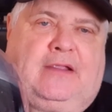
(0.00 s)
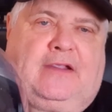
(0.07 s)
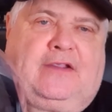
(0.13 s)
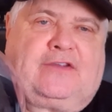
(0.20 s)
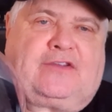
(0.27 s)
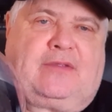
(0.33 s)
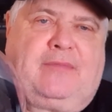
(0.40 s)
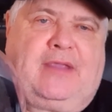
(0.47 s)

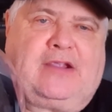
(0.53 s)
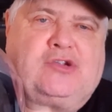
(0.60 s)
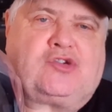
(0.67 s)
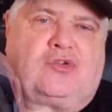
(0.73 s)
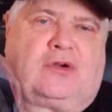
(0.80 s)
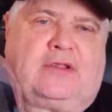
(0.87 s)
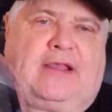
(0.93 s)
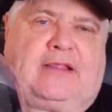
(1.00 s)
is to make
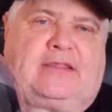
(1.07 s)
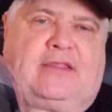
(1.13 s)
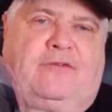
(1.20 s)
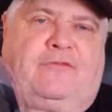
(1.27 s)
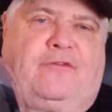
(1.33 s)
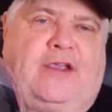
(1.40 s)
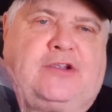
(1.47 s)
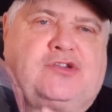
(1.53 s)
sure that the
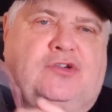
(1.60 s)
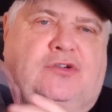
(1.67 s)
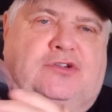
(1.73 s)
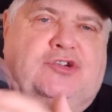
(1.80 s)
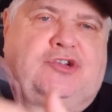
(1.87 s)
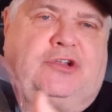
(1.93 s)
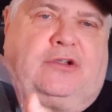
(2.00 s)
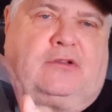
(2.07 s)
facial
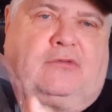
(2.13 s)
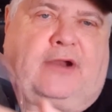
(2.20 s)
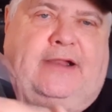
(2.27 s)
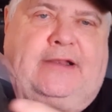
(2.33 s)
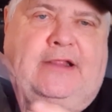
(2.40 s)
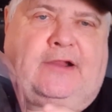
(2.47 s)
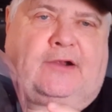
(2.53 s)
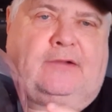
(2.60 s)
shield right
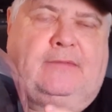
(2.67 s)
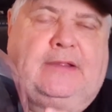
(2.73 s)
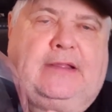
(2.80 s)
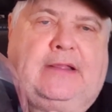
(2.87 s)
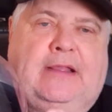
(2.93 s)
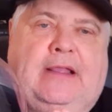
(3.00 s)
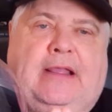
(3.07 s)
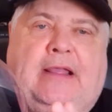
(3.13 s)
here
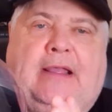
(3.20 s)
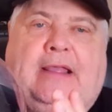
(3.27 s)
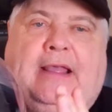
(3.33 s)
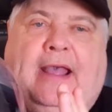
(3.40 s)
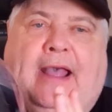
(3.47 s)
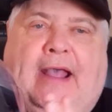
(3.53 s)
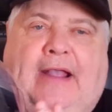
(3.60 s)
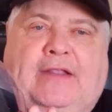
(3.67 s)

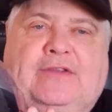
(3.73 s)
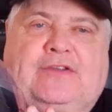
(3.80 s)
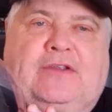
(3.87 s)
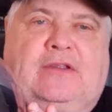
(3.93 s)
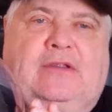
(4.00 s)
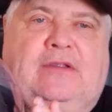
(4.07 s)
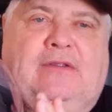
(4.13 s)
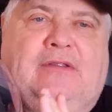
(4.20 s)
has
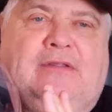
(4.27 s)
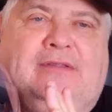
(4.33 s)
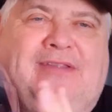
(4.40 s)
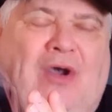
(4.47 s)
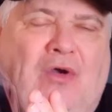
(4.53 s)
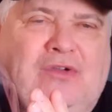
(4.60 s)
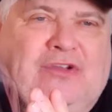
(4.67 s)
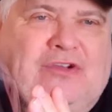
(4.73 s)

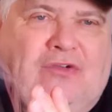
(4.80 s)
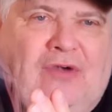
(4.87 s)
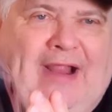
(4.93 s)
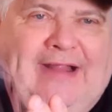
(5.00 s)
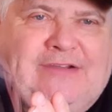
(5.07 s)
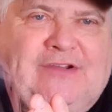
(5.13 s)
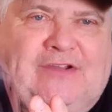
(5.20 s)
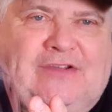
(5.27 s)
no
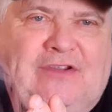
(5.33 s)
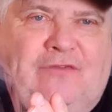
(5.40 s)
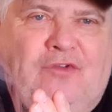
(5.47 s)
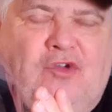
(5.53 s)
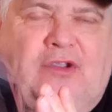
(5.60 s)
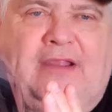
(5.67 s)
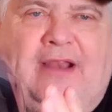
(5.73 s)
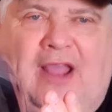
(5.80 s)
scratches if
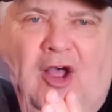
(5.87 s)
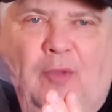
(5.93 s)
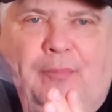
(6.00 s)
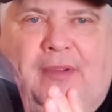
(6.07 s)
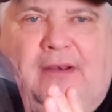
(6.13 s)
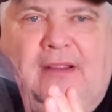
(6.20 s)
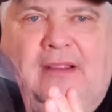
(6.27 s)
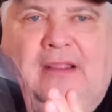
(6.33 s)
you can help
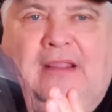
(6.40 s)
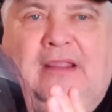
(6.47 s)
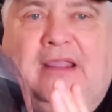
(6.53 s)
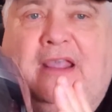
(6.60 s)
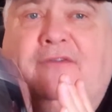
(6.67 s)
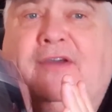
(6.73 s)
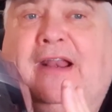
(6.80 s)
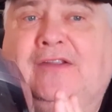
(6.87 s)
it.
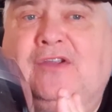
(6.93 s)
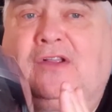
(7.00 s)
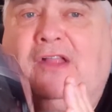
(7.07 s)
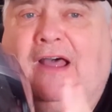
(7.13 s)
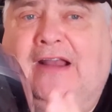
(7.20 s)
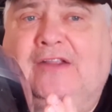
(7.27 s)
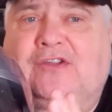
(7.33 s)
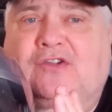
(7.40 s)
If it has a
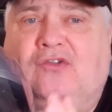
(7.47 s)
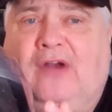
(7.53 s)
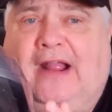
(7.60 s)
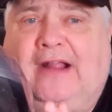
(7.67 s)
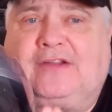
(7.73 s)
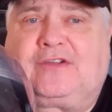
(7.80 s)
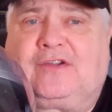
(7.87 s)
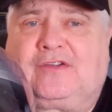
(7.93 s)
lot of
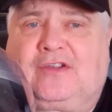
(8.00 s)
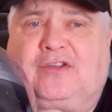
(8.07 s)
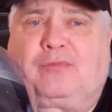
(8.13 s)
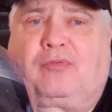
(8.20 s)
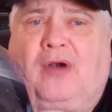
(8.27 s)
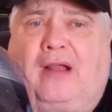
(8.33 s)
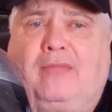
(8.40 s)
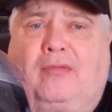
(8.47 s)
scratches, it's
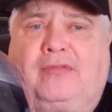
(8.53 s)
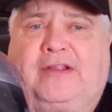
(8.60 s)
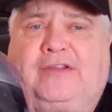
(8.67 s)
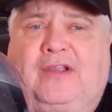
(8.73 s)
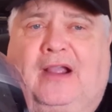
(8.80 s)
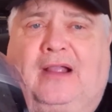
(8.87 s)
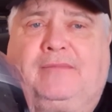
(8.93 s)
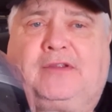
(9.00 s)
probably
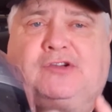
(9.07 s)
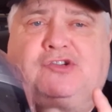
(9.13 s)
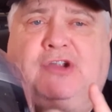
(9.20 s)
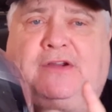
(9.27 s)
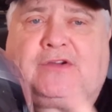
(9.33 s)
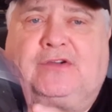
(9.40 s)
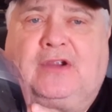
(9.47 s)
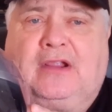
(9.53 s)
time to
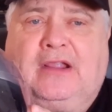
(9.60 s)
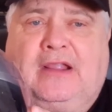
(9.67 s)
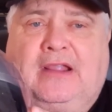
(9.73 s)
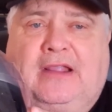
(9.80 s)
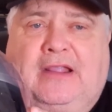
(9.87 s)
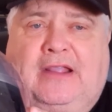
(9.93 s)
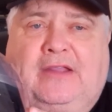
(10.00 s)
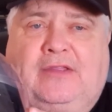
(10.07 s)
change
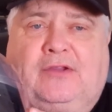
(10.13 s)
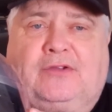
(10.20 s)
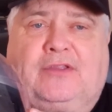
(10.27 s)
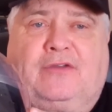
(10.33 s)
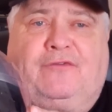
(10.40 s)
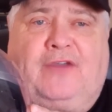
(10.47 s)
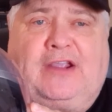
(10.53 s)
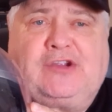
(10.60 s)
either
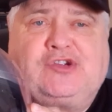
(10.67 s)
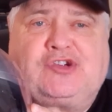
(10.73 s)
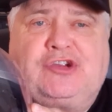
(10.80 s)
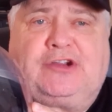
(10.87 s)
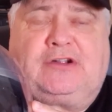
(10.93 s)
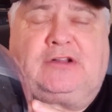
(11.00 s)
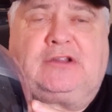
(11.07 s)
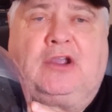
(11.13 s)
the face
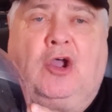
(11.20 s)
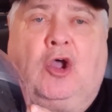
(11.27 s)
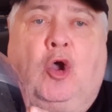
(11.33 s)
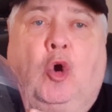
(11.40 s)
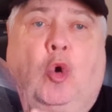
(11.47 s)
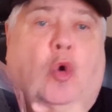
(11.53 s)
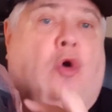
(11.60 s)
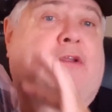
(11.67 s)
shield
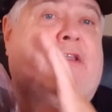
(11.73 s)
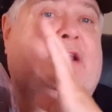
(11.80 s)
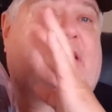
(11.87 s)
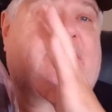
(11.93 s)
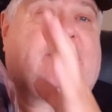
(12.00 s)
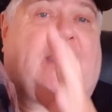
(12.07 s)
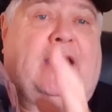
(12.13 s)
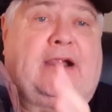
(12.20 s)
or the
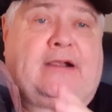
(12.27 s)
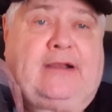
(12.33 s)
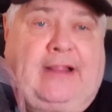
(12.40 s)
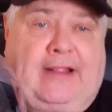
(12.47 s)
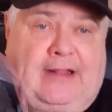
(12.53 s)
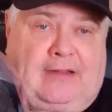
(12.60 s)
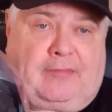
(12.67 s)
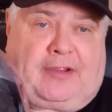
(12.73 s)
entire
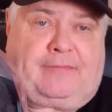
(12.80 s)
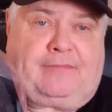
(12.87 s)
helmet.